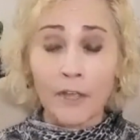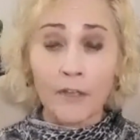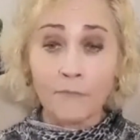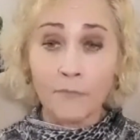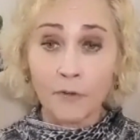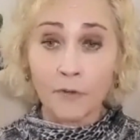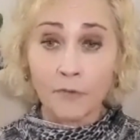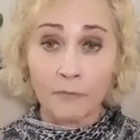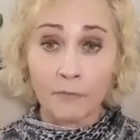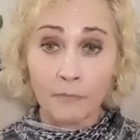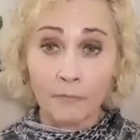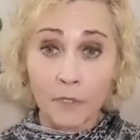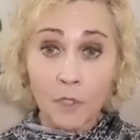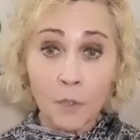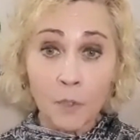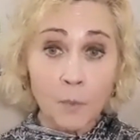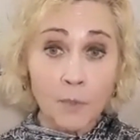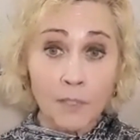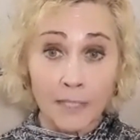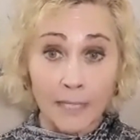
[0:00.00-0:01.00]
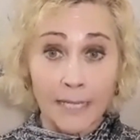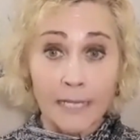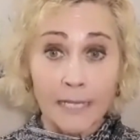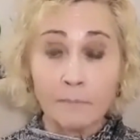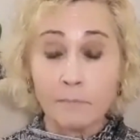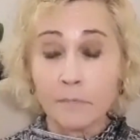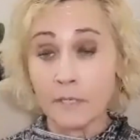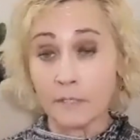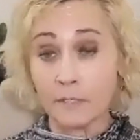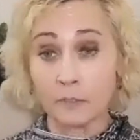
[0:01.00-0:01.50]
if there's something you would like
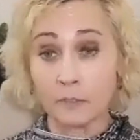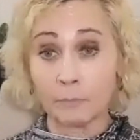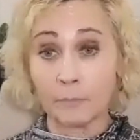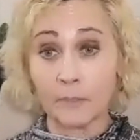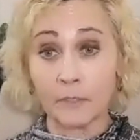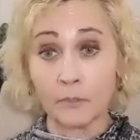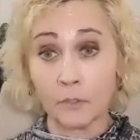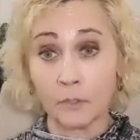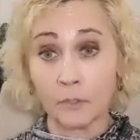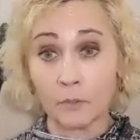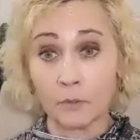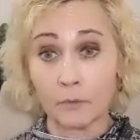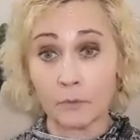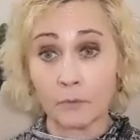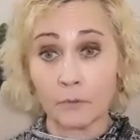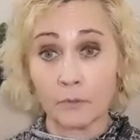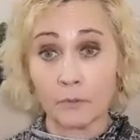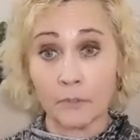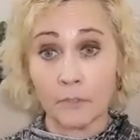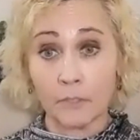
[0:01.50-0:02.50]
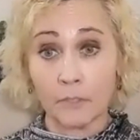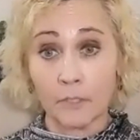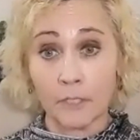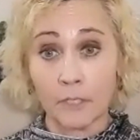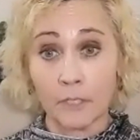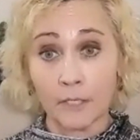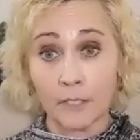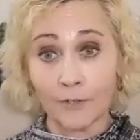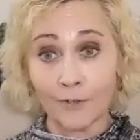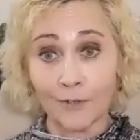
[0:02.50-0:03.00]
me to speak to
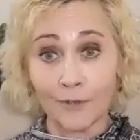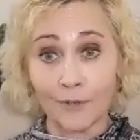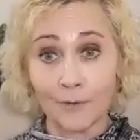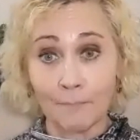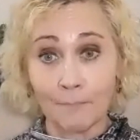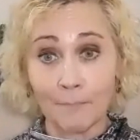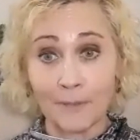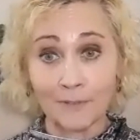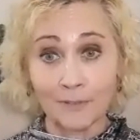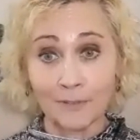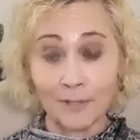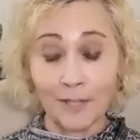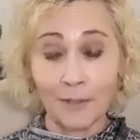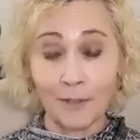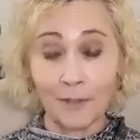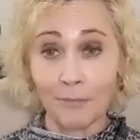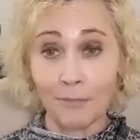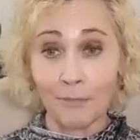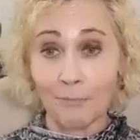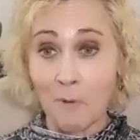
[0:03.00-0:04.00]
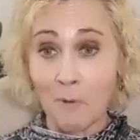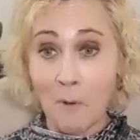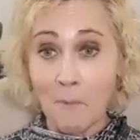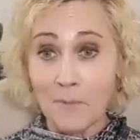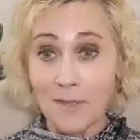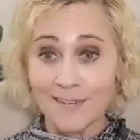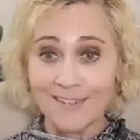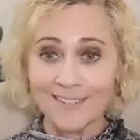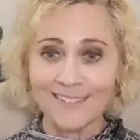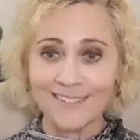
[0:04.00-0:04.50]
in our mental health
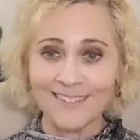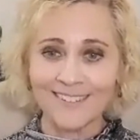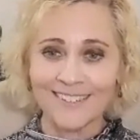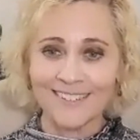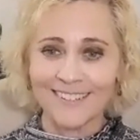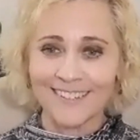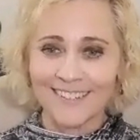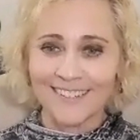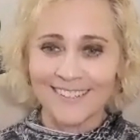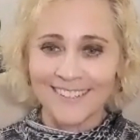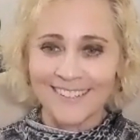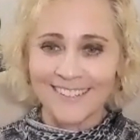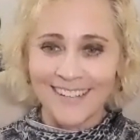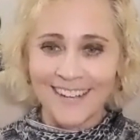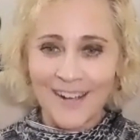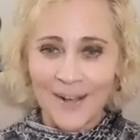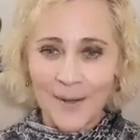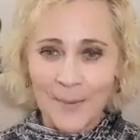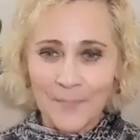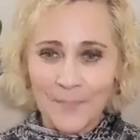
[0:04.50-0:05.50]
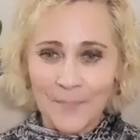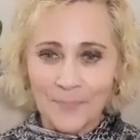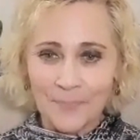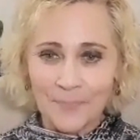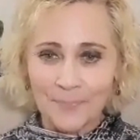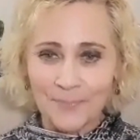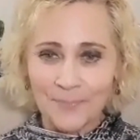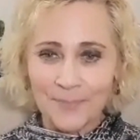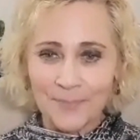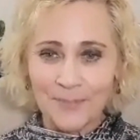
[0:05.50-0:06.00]
moment um,
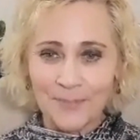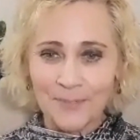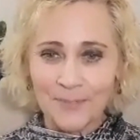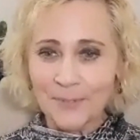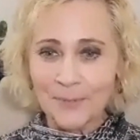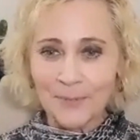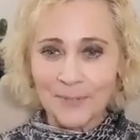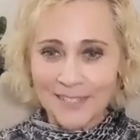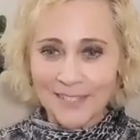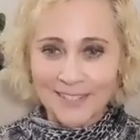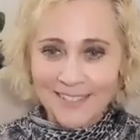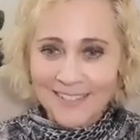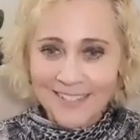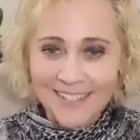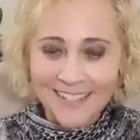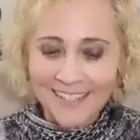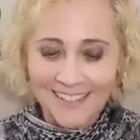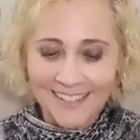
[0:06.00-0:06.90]
series